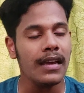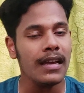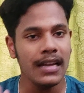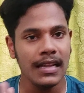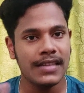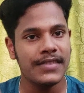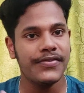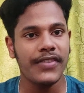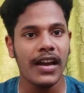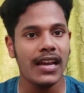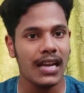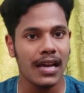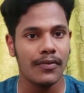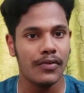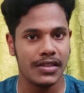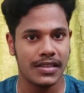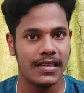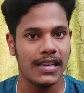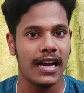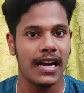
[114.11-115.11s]
it's fine. I
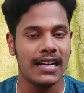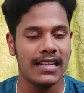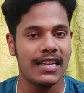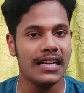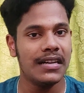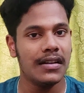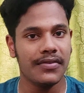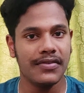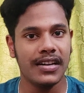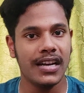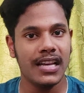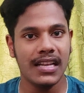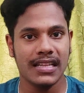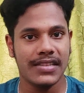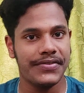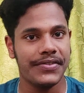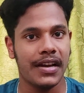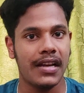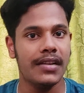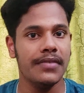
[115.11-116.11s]
would say at the end of the day
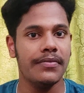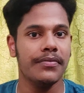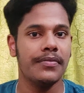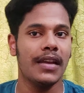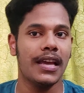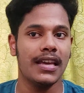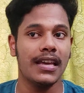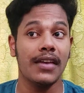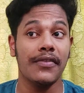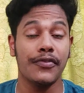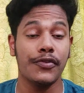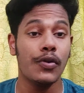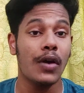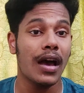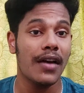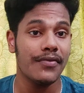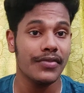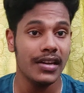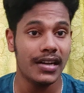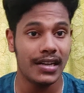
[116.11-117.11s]
it's fine. Like if you
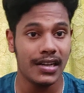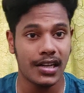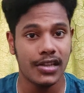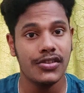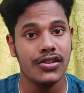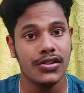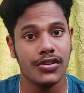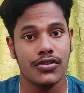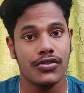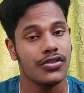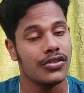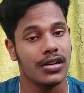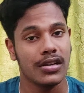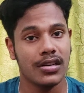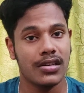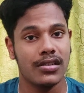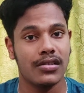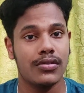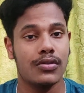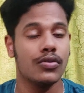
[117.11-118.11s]
have the intention
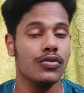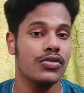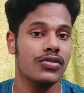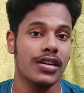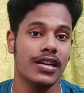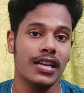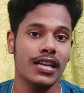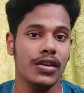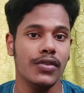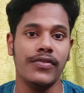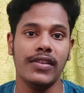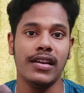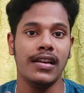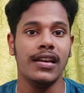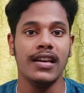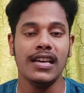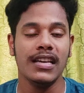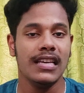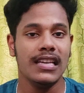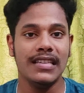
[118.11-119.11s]
to study, you will
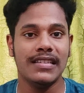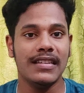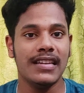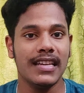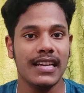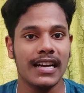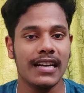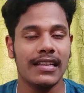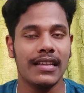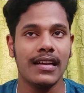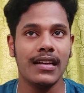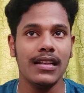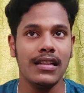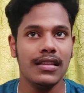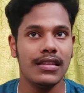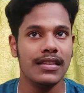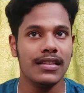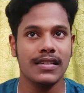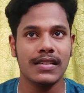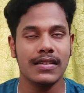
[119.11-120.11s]
easily get there.
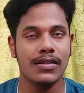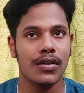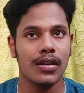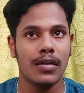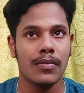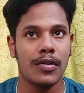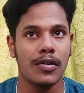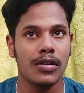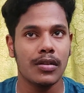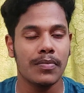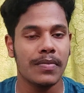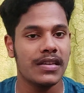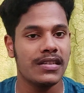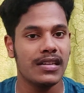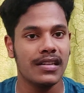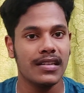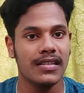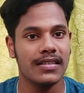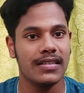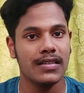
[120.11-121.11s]
This is all about the
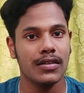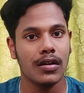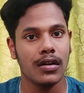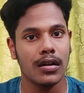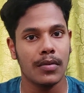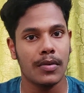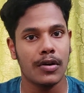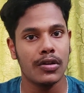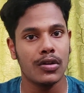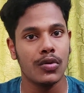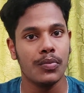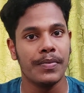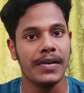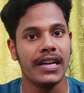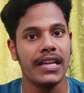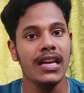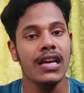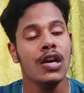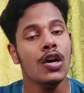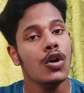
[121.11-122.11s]
patient. This is all about the
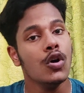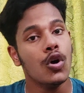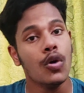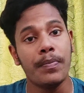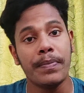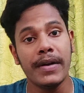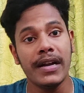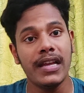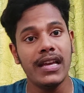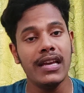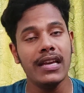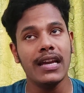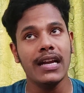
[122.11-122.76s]
OPD. OPD